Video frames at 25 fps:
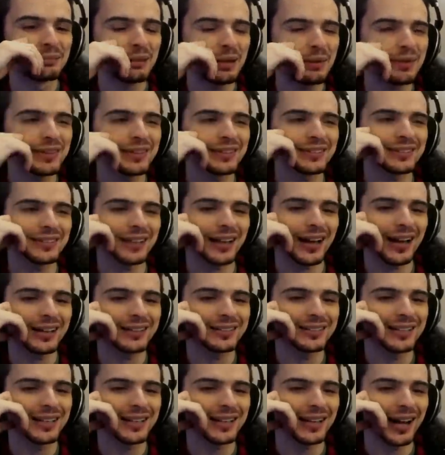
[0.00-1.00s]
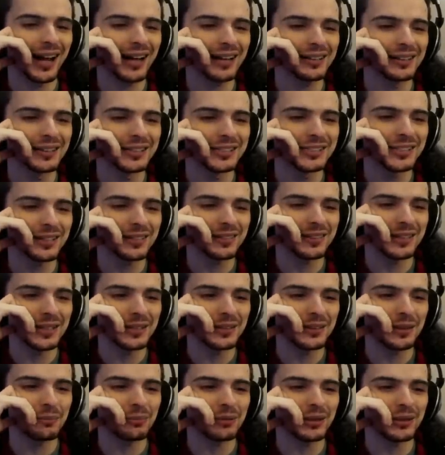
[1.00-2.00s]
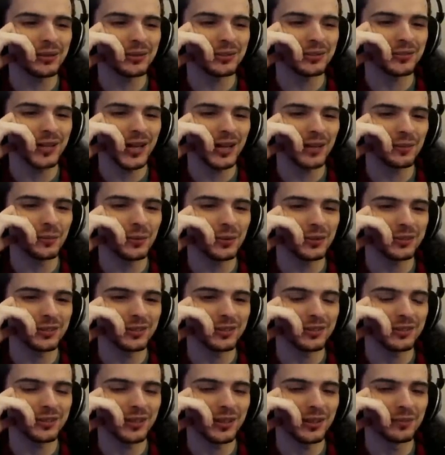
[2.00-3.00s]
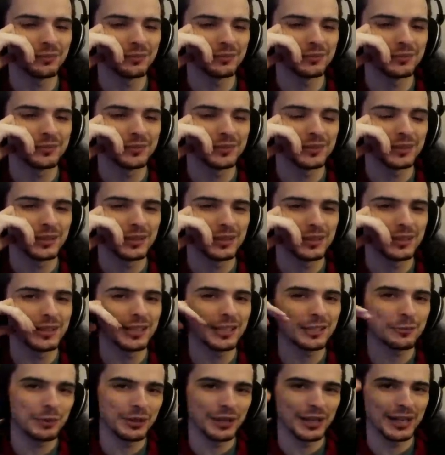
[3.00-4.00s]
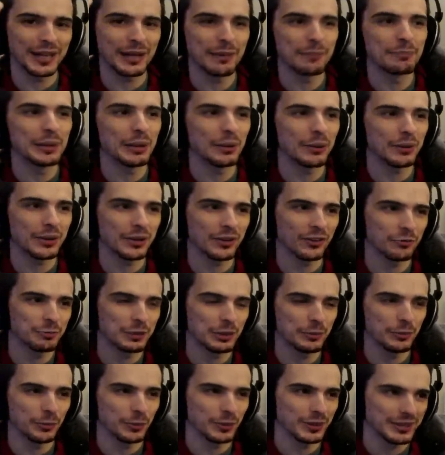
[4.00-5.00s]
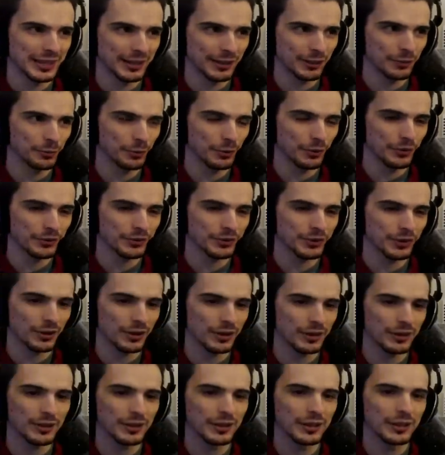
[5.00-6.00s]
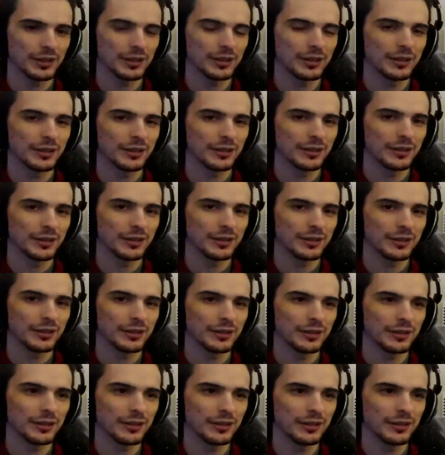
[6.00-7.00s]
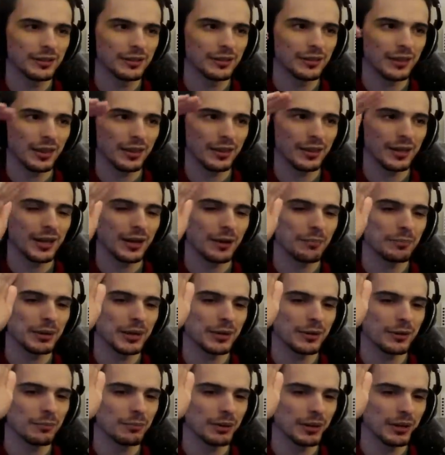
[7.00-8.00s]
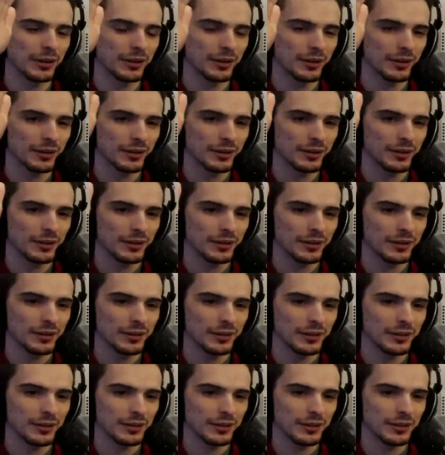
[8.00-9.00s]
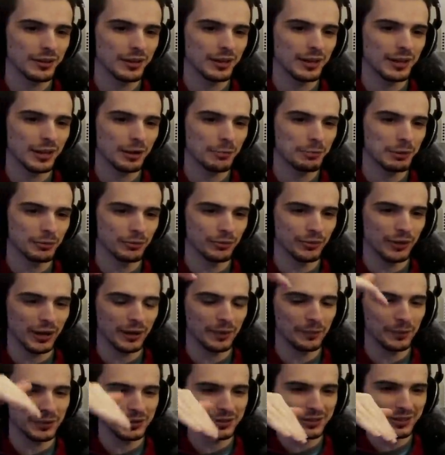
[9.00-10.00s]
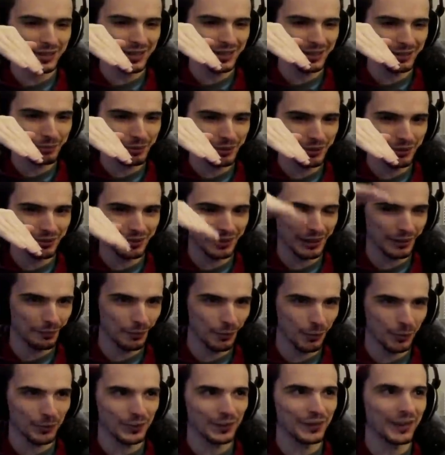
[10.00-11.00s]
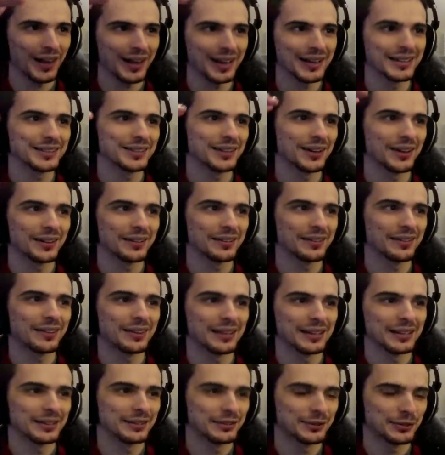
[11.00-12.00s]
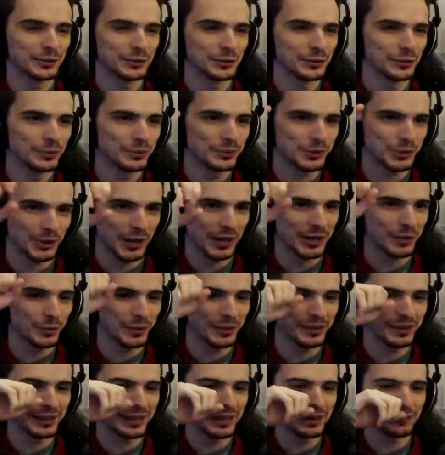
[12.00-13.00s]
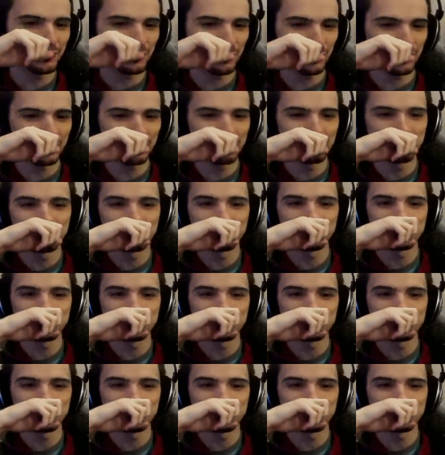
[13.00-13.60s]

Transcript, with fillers: Maybe this is a hot take. I legit think that players have gotten worse at this game. It's been like a bell curve. People were terrible at the start, then they got better and better, and now people have gotten worse again because they are more reliant on things to try to win the game for them.